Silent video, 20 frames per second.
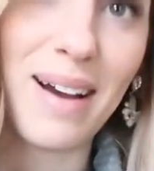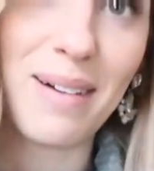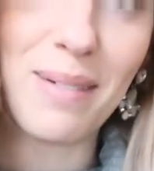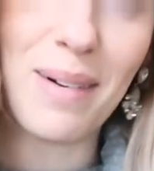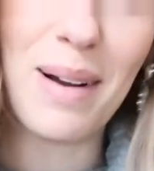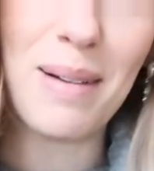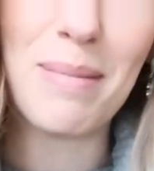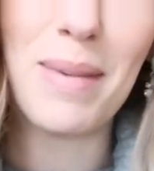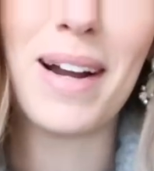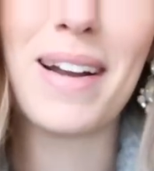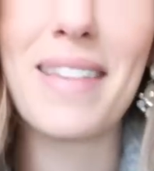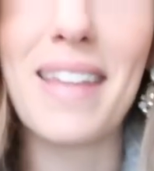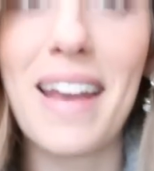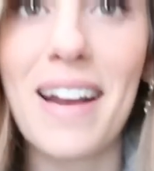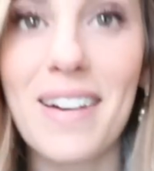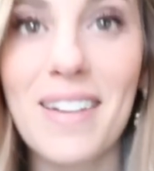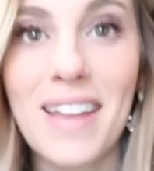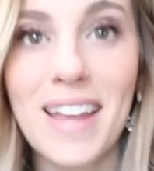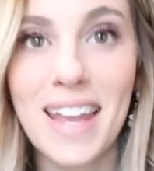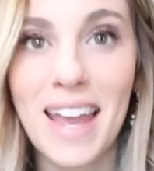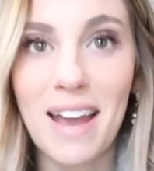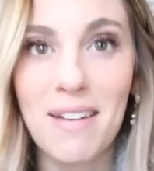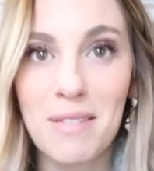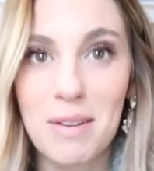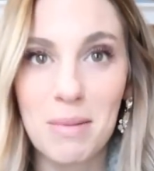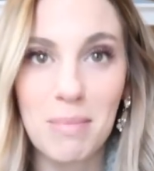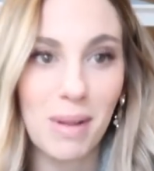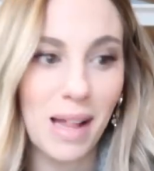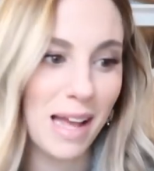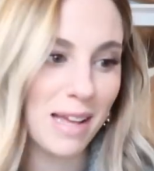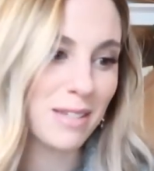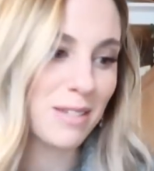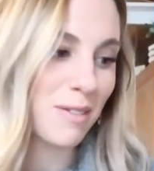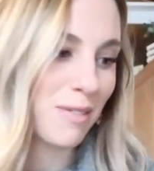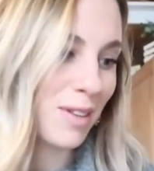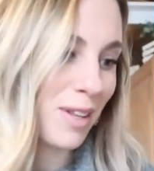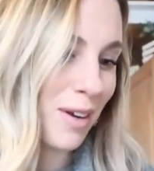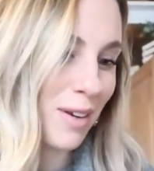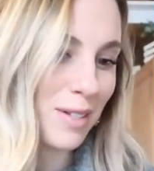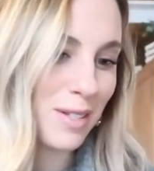at Walmart. They are like having a blast
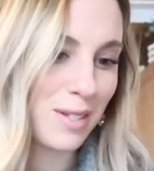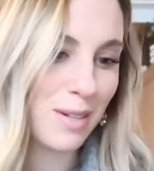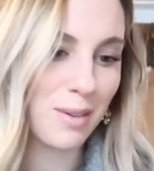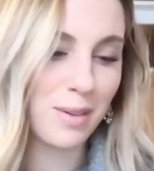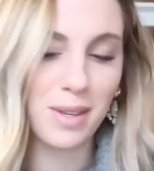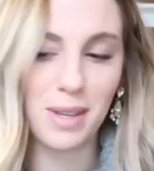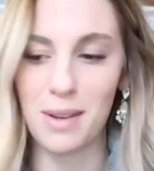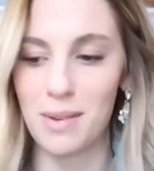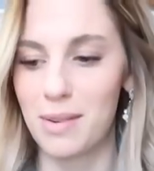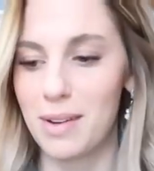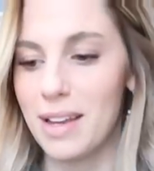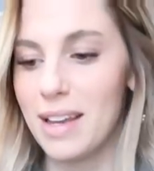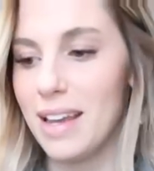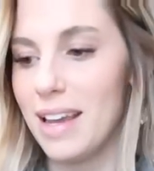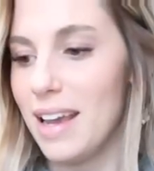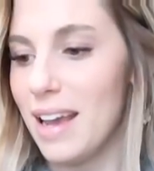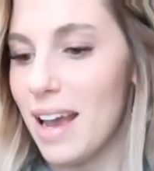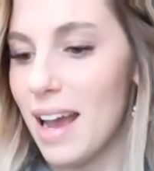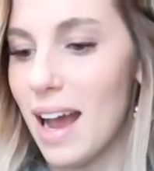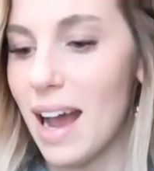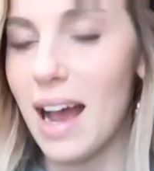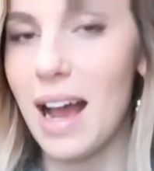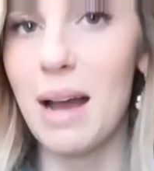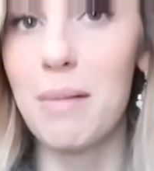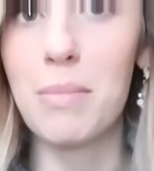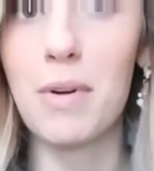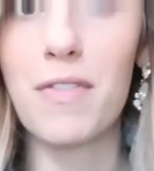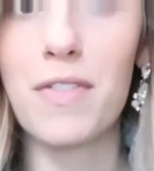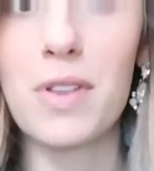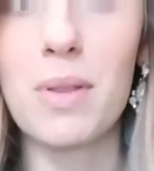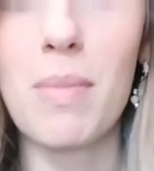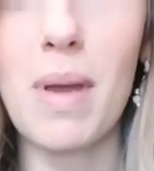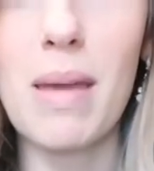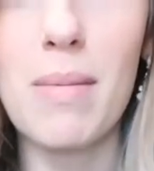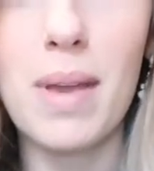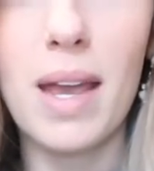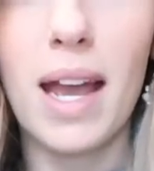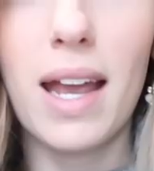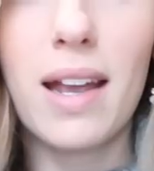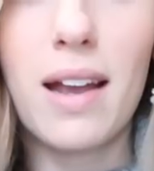over there, it's so cute. But for the
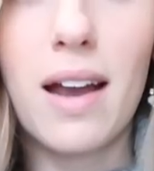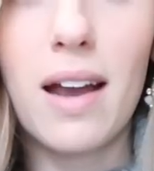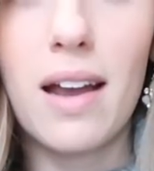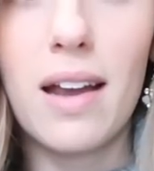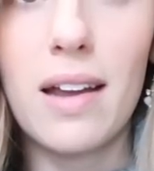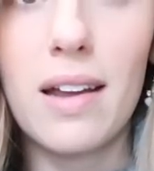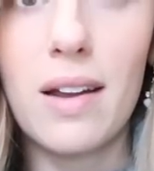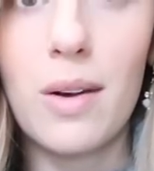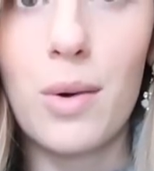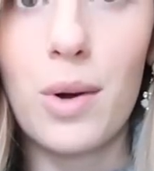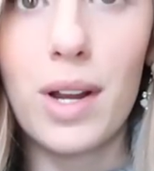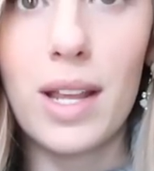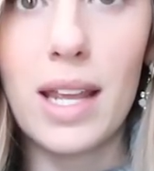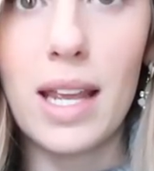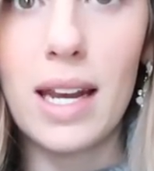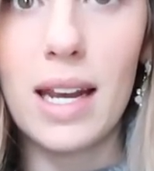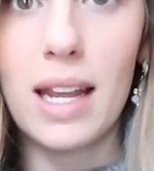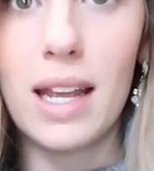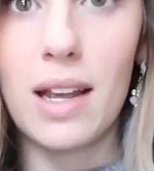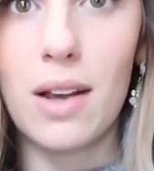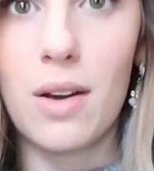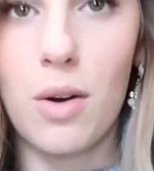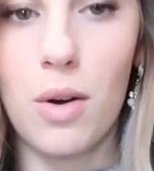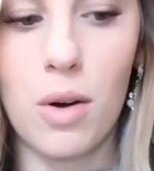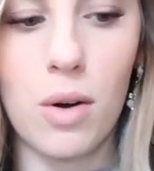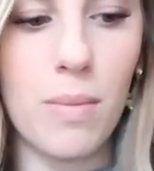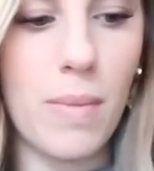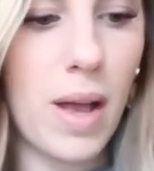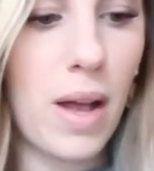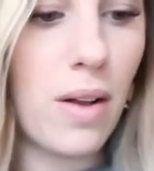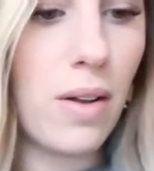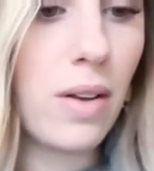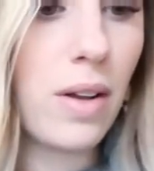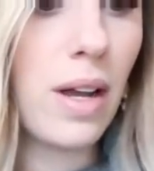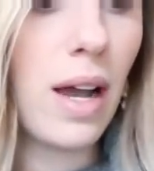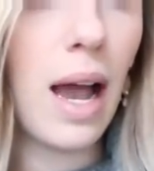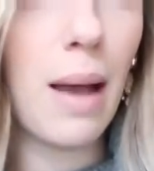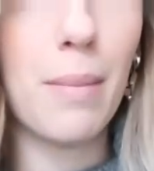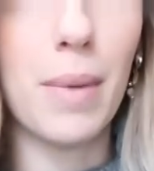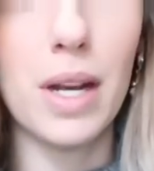baby, I got organic whole
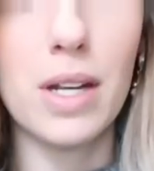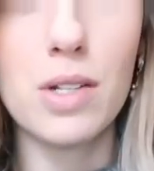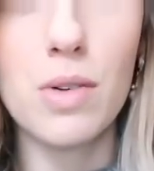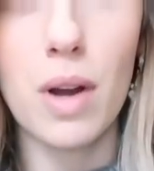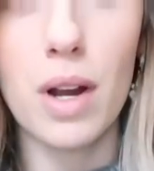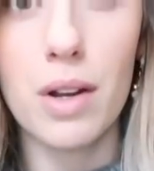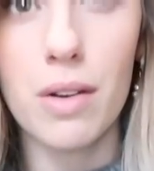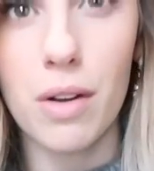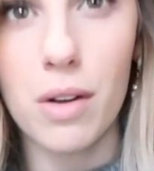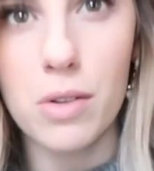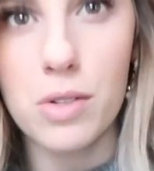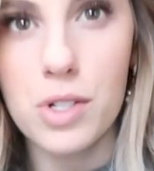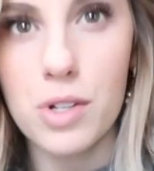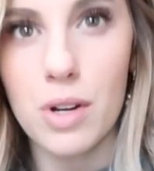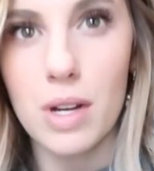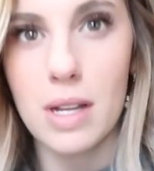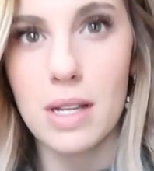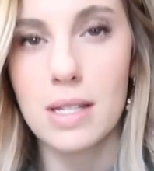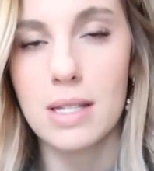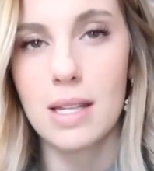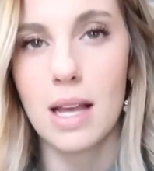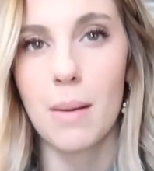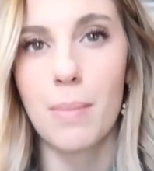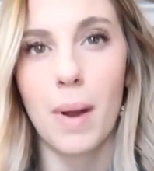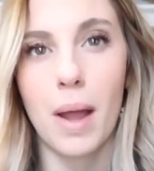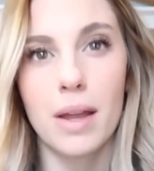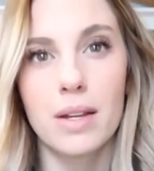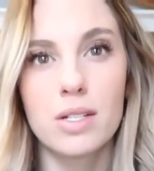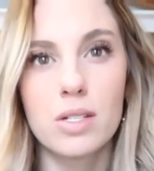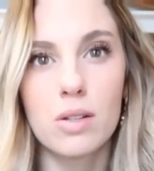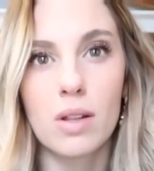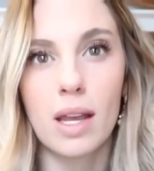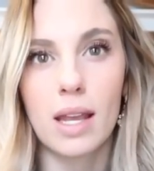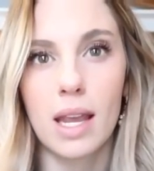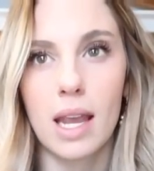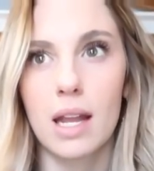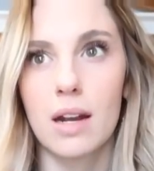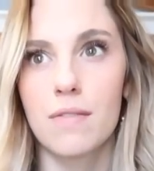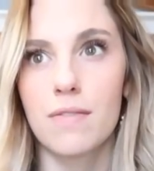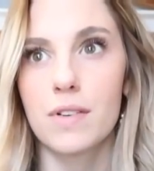milk. I'm gonna do our groceries. I'll probably do
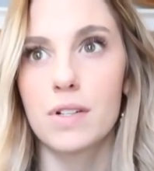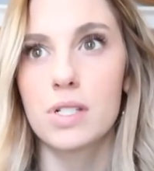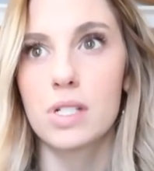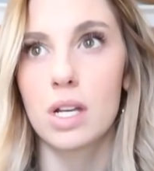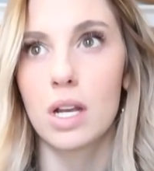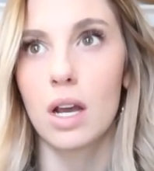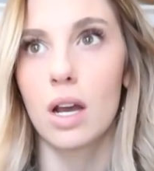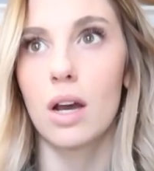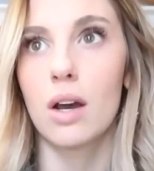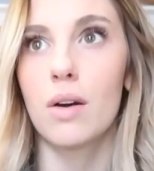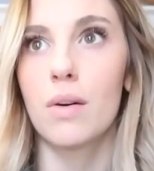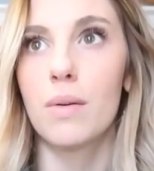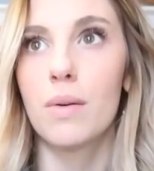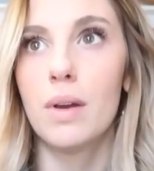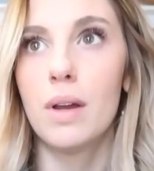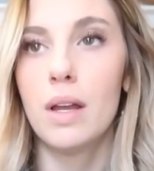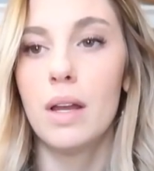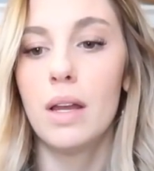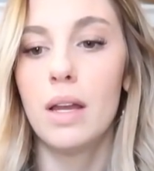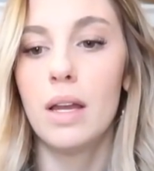like Hannaford to go